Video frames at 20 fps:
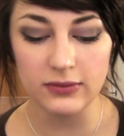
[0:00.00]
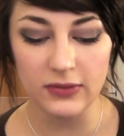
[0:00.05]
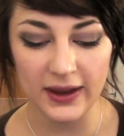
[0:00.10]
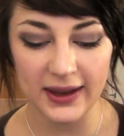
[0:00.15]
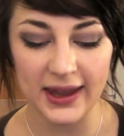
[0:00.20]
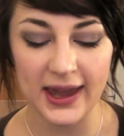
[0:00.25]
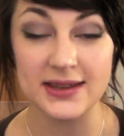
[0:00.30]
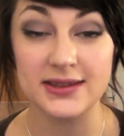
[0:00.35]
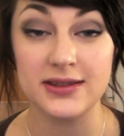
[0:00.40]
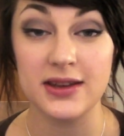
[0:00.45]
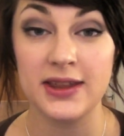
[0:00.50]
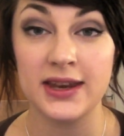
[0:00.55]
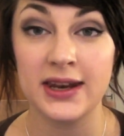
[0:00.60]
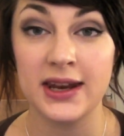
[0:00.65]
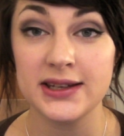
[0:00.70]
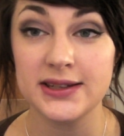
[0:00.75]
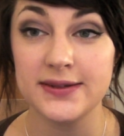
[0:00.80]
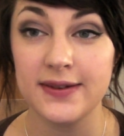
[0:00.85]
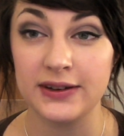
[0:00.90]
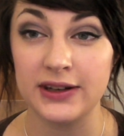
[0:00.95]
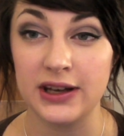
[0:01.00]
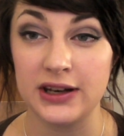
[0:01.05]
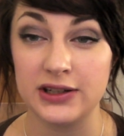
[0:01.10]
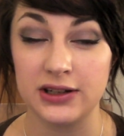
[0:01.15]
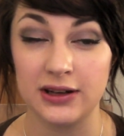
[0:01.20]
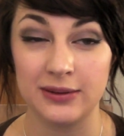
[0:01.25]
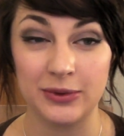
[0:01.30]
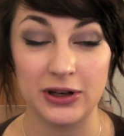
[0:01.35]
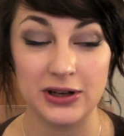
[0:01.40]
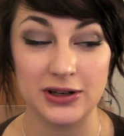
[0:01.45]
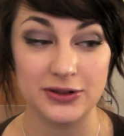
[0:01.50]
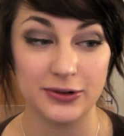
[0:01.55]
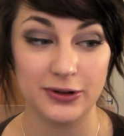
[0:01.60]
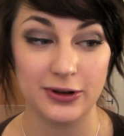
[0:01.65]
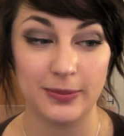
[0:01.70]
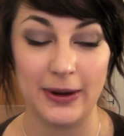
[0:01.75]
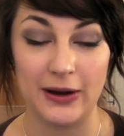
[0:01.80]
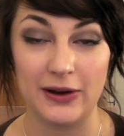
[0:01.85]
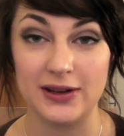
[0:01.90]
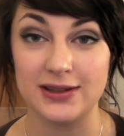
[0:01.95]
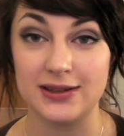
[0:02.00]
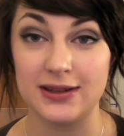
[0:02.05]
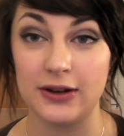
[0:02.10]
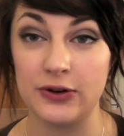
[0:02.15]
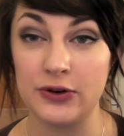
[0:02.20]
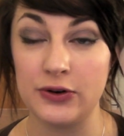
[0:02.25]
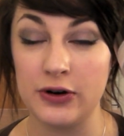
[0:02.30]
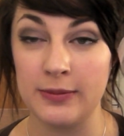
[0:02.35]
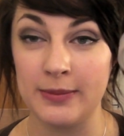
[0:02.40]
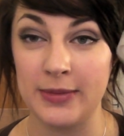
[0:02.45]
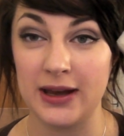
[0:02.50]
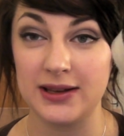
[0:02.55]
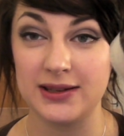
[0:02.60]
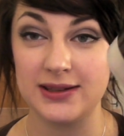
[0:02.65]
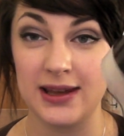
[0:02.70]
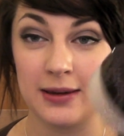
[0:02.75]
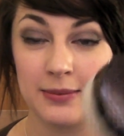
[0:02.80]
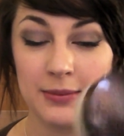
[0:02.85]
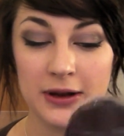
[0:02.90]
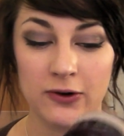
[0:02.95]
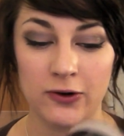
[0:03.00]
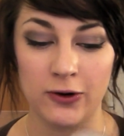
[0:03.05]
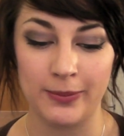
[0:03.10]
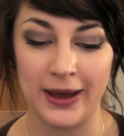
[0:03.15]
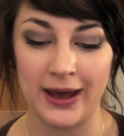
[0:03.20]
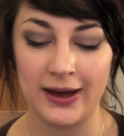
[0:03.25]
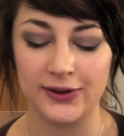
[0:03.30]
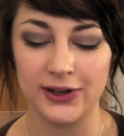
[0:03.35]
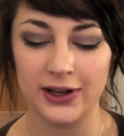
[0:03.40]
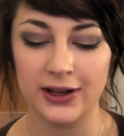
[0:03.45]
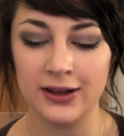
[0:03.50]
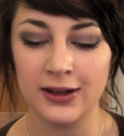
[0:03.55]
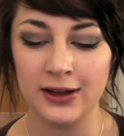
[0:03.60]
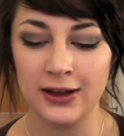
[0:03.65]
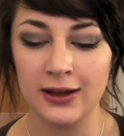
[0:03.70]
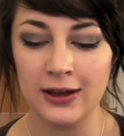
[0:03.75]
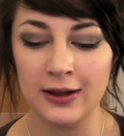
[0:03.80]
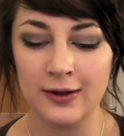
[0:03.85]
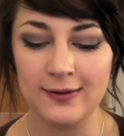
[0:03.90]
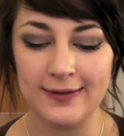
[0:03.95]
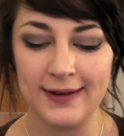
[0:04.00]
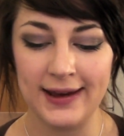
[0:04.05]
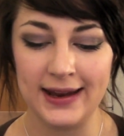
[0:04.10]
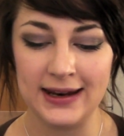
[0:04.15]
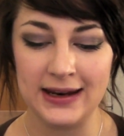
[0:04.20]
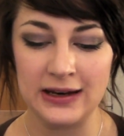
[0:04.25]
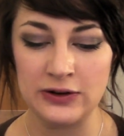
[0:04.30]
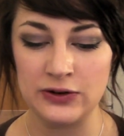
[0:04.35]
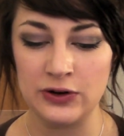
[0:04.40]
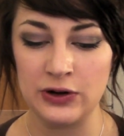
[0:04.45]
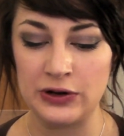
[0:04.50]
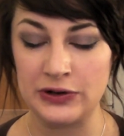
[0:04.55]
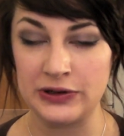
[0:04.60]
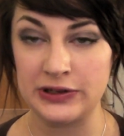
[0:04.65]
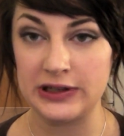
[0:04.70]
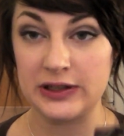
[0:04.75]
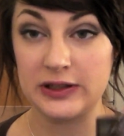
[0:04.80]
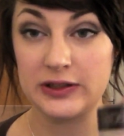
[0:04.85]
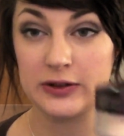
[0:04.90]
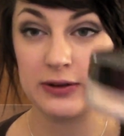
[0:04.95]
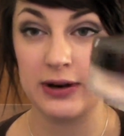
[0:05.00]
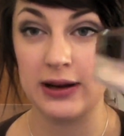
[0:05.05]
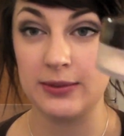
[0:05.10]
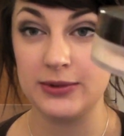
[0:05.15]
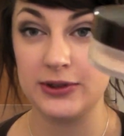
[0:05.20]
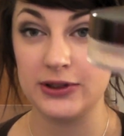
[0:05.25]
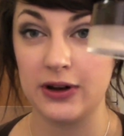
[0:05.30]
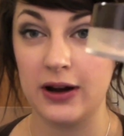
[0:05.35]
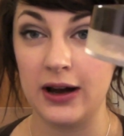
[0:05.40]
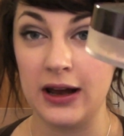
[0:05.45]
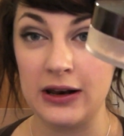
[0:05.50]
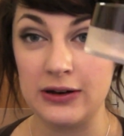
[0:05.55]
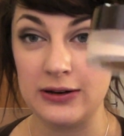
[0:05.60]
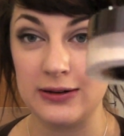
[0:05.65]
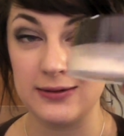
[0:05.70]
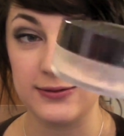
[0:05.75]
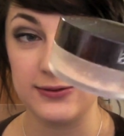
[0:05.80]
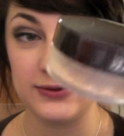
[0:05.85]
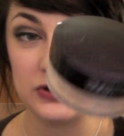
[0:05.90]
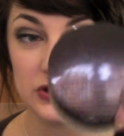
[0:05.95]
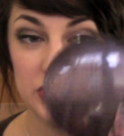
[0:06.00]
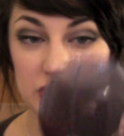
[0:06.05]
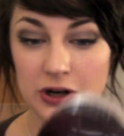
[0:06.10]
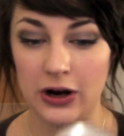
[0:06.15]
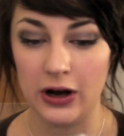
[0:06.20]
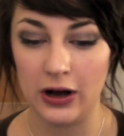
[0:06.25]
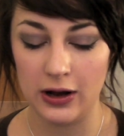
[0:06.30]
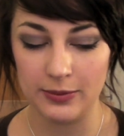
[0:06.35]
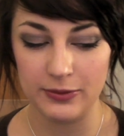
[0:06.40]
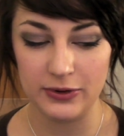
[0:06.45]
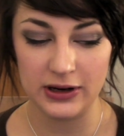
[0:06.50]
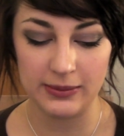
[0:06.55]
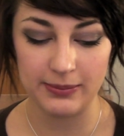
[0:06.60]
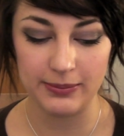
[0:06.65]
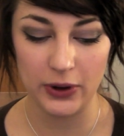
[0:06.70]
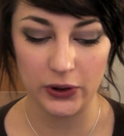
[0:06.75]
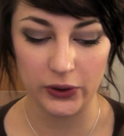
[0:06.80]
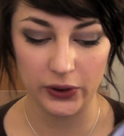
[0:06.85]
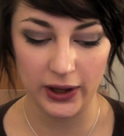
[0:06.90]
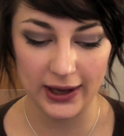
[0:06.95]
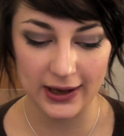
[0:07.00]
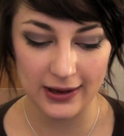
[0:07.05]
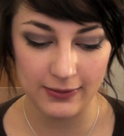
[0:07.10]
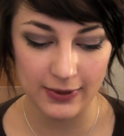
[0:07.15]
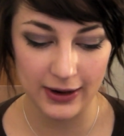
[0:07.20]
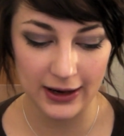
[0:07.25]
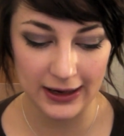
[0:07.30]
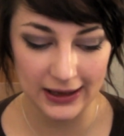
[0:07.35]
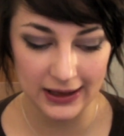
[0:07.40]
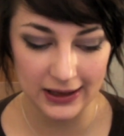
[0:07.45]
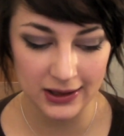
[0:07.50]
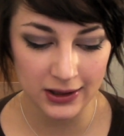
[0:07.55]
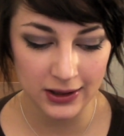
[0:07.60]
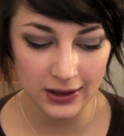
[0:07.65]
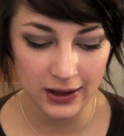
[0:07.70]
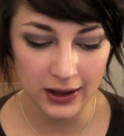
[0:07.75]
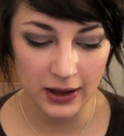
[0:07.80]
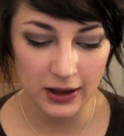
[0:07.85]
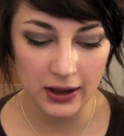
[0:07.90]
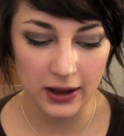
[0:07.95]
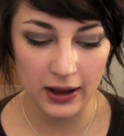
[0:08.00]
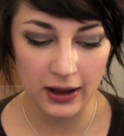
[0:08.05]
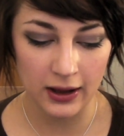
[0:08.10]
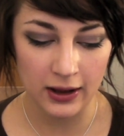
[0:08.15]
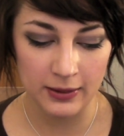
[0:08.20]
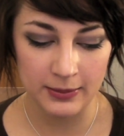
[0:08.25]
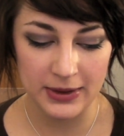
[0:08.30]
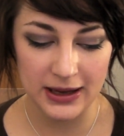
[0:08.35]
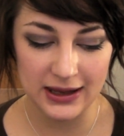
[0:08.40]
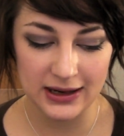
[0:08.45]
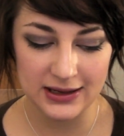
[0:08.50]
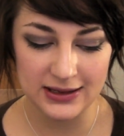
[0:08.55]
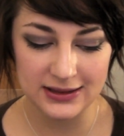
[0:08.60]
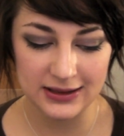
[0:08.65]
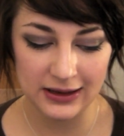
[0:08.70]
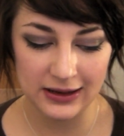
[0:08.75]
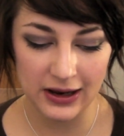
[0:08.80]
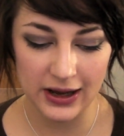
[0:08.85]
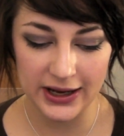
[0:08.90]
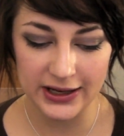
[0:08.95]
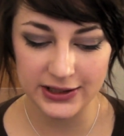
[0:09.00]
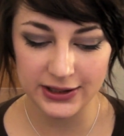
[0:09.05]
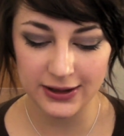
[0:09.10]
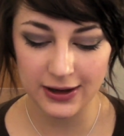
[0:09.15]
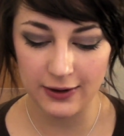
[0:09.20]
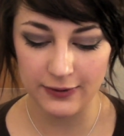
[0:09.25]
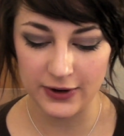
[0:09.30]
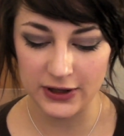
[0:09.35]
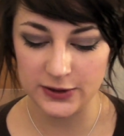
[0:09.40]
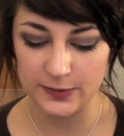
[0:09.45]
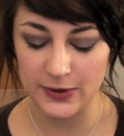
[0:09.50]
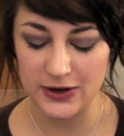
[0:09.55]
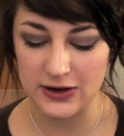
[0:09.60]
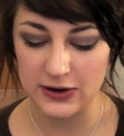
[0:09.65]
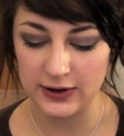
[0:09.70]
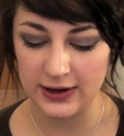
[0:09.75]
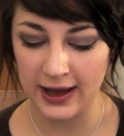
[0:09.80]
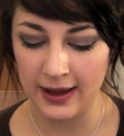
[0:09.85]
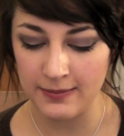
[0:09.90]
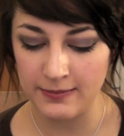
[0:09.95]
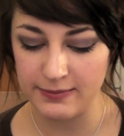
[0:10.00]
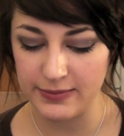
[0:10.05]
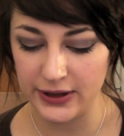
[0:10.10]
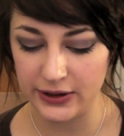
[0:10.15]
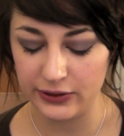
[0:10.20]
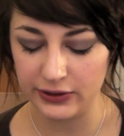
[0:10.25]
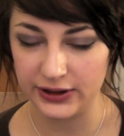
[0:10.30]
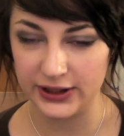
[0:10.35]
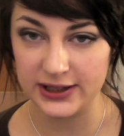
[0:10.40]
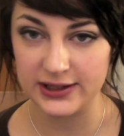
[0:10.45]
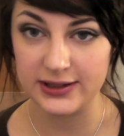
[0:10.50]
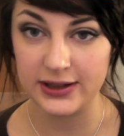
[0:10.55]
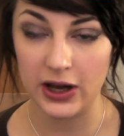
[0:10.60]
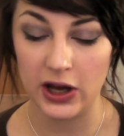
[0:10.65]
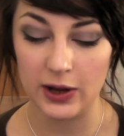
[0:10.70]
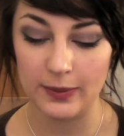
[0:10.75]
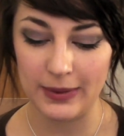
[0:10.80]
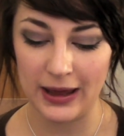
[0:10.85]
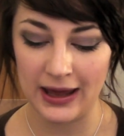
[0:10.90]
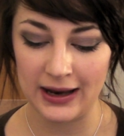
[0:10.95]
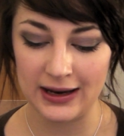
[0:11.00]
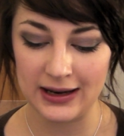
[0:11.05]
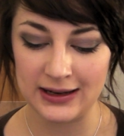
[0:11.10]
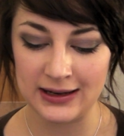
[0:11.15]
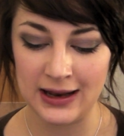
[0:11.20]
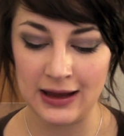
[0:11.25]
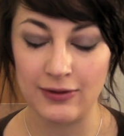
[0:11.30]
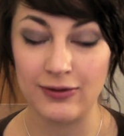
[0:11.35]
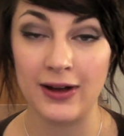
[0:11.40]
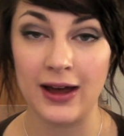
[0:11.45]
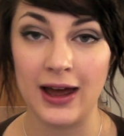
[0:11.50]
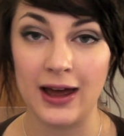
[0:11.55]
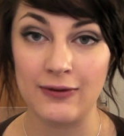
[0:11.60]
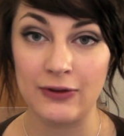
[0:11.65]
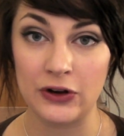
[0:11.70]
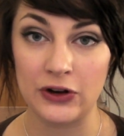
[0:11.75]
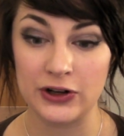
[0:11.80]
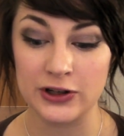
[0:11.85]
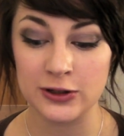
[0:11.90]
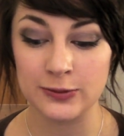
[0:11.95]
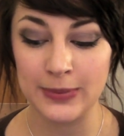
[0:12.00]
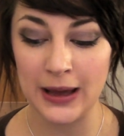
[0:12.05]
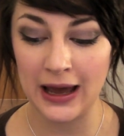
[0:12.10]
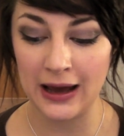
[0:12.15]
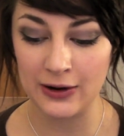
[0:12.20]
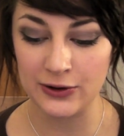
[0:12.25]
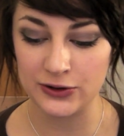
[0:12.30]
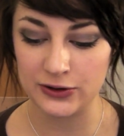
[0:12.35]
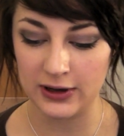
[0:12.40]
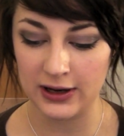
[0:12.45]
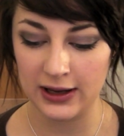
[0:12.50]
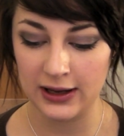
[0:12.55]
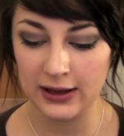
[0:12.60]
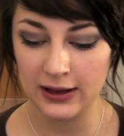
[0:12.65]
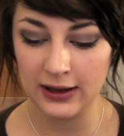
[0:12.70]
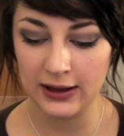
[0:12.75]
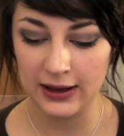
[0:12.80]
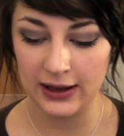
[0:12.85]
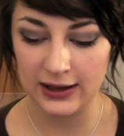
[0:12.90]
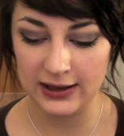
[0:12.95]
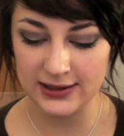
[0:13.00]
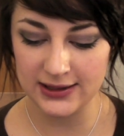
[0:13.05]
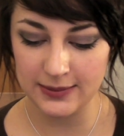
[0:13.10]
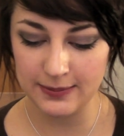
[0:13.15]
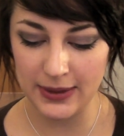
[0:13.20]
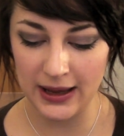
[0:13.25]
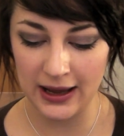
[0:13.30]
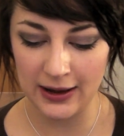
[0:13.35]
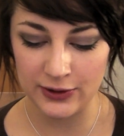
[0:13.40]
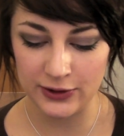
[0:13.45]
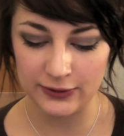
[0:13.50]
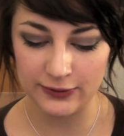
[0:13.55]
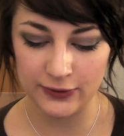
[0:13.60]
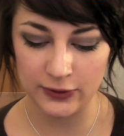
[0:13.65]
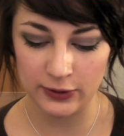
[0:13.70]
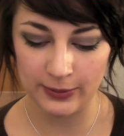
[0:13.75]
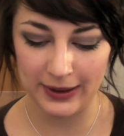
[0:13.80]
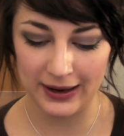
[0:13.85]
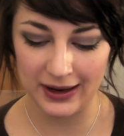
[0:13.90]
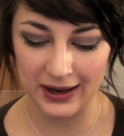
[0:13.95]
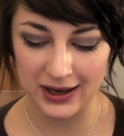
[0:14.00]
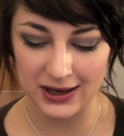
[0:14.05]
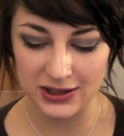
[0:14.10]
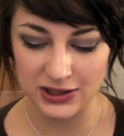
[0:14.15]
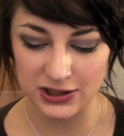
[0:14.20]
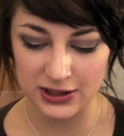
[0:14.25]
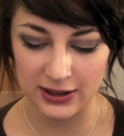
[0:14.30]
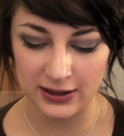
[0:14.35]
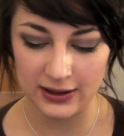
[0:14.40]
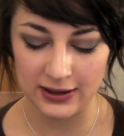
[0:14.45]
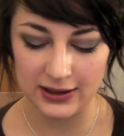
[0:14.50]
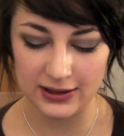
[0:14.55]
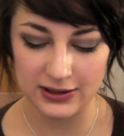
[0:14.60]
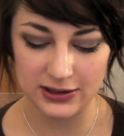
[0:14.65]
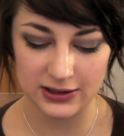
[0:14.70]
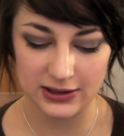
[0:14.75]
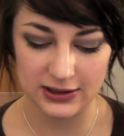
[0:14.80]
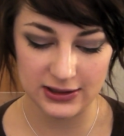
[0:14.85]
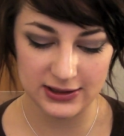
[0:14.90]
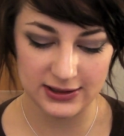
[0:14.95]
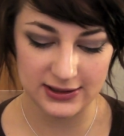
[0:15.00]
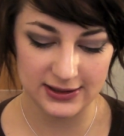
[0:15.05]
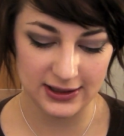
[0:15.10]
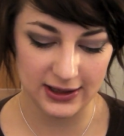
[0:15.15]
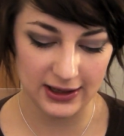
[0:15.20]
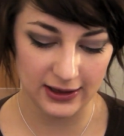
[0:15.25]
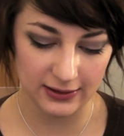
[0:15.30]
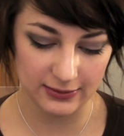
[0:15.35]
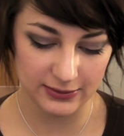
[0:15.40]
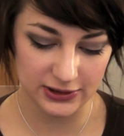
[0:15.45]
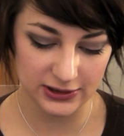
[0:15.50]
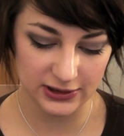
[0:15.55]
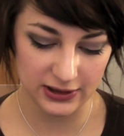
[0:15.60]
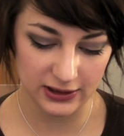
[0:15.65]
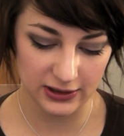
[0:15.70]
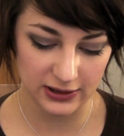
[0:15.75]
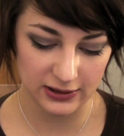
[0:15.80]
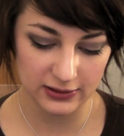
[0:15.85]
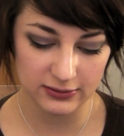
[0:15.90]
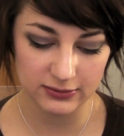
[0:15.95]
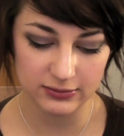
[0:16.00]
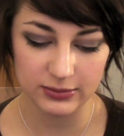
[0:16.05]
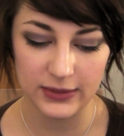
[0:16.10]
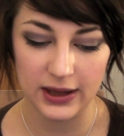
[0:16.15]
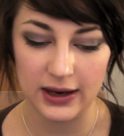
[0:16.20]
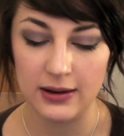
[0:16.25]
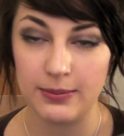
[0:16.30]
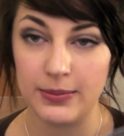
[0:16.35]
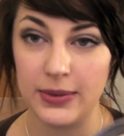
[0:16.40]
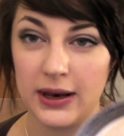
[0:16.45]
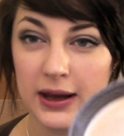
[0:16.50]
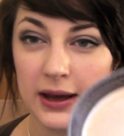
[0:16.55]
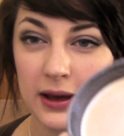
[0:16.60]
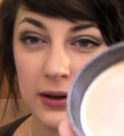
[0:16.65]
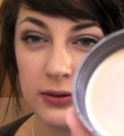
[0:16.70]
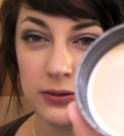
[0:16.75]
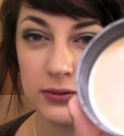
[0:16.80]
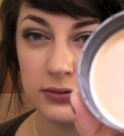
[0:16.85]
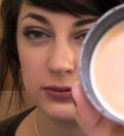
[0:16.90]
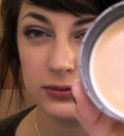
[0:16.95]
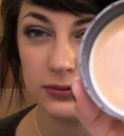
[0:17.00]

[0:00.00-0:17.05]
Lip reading: Okay, so the next foundation I'm going to talk about is the Laura Mercier Mineral Powder. Fairly nondescript kind of jar, pretty bulky really. It is light coverage, but you can build this up and it never ever looks powdery. It is a powder formulation, as you can see. I'm just going to get a bit out.